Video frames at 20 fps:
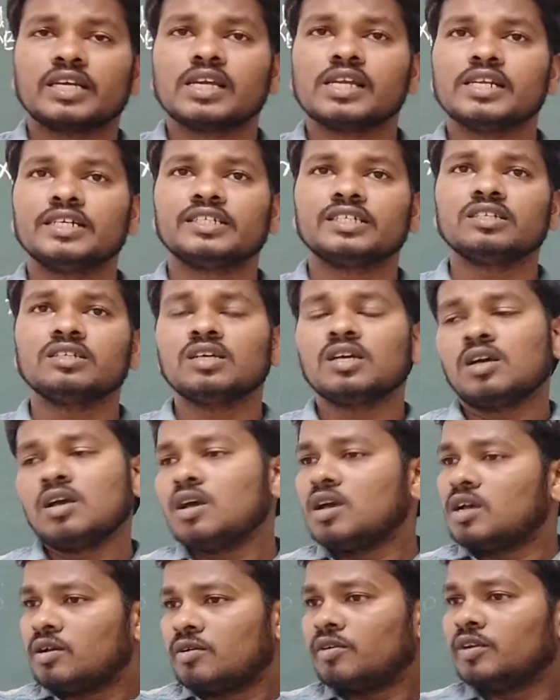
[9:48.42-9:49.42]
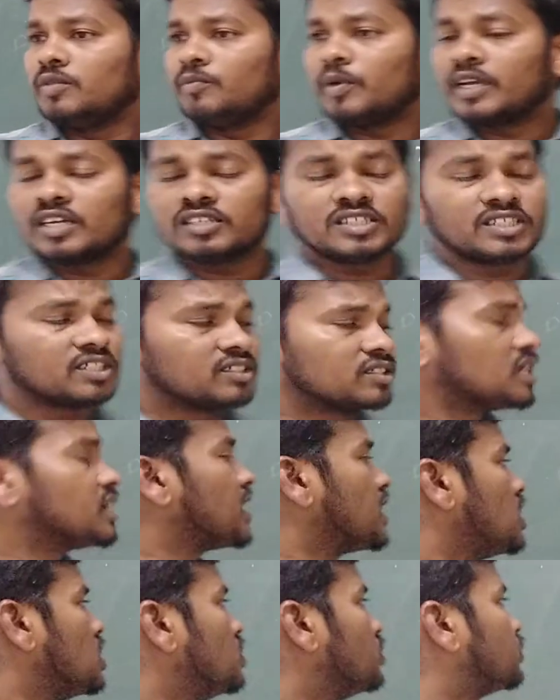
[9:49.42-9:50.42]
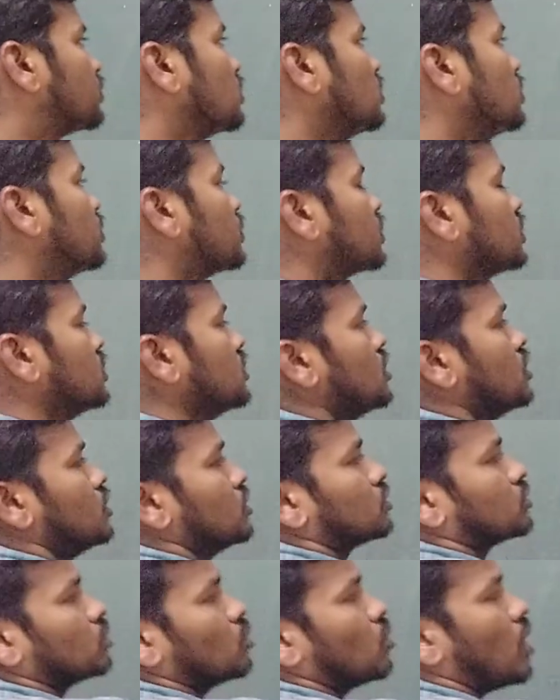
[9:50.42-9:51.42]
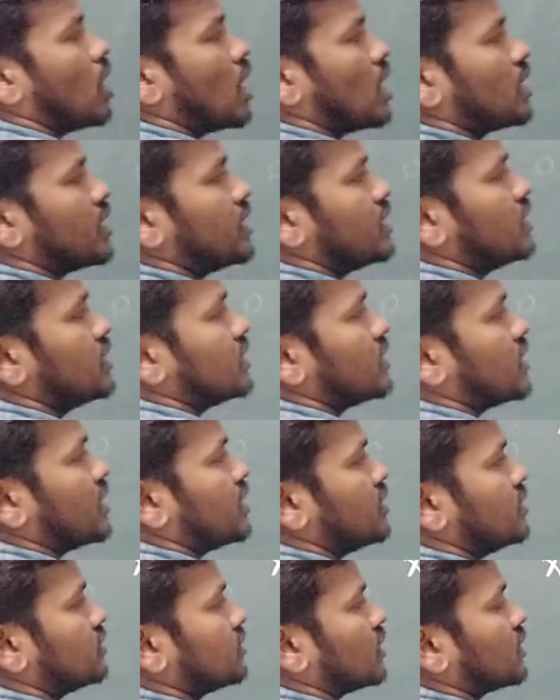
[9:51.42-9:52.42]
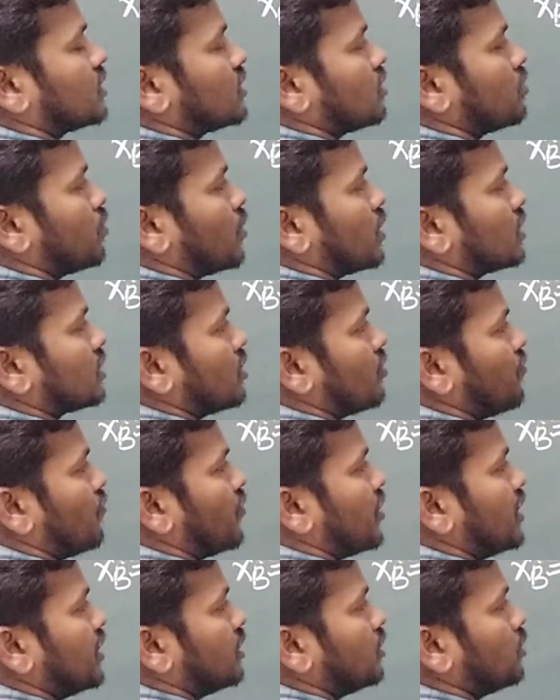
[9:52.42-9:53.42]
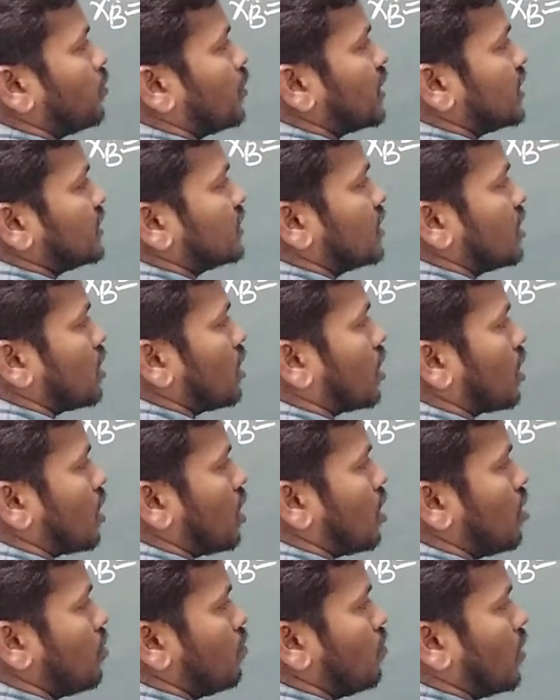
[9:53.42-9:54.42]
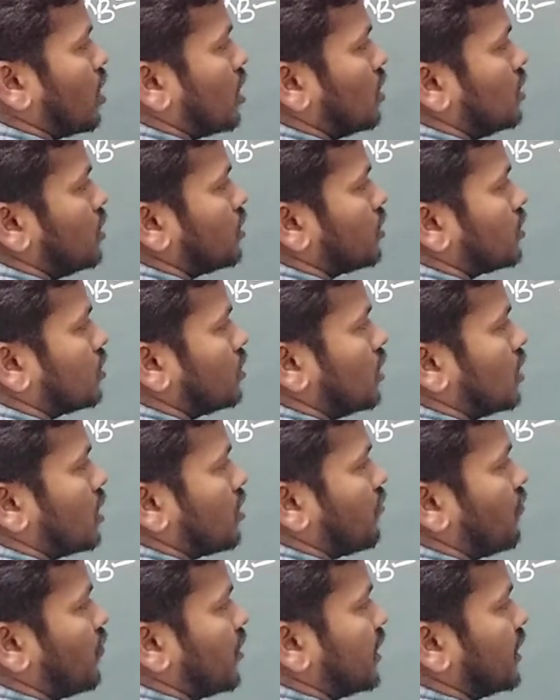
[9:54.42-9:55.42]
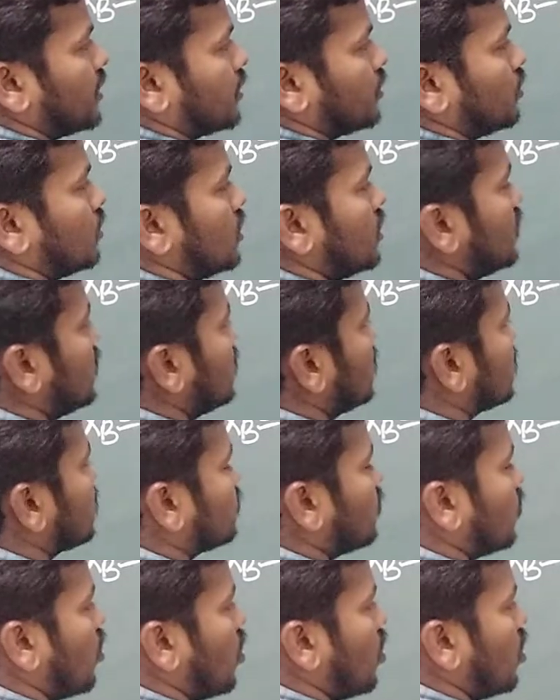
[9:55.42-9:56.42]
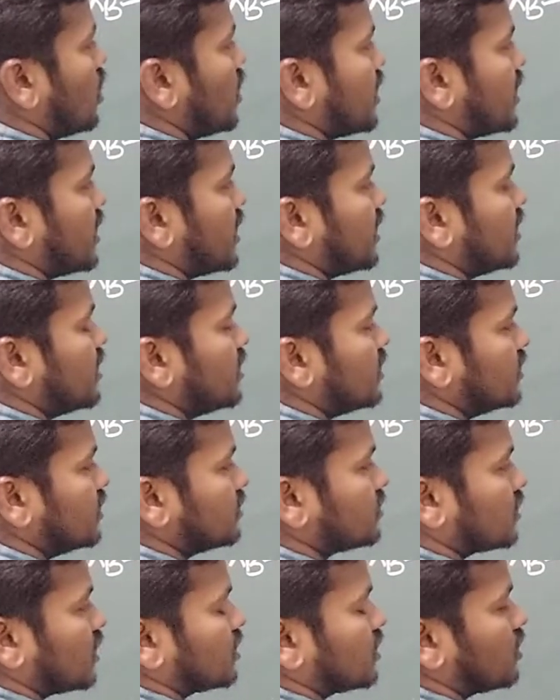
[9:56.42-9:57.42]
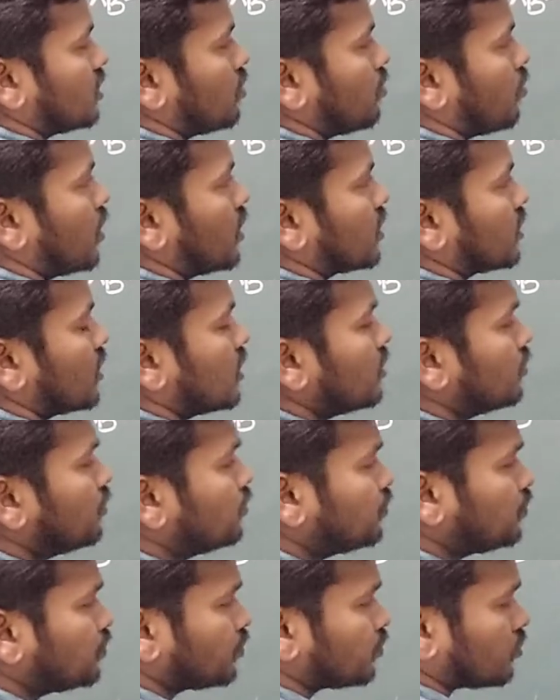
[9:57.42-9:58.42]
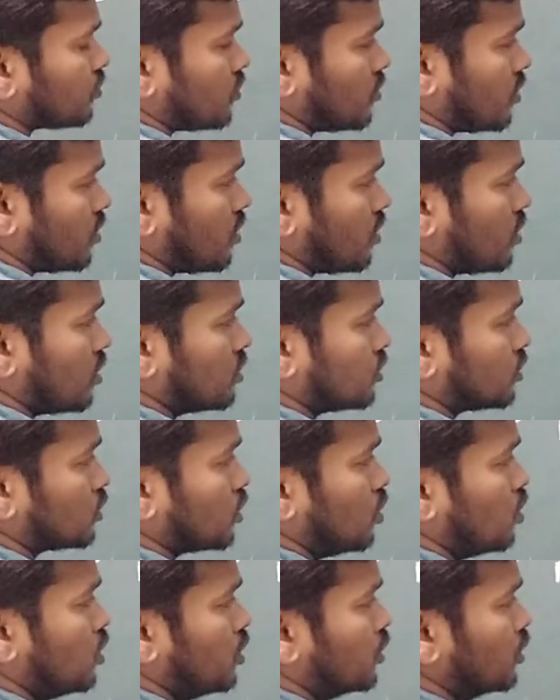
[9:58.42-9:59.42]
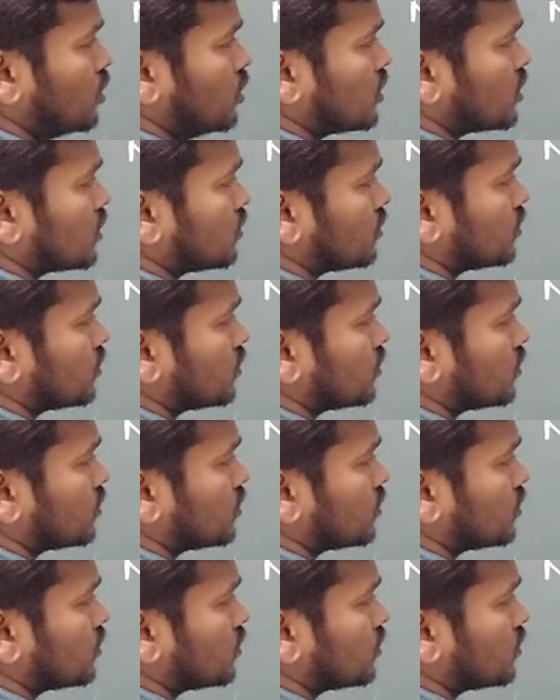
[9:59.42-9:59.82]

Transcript: neglecting because it is a dilute solution. So, already n is nothing but the weight by the gram molecular weight. Small n is nothing but the solute,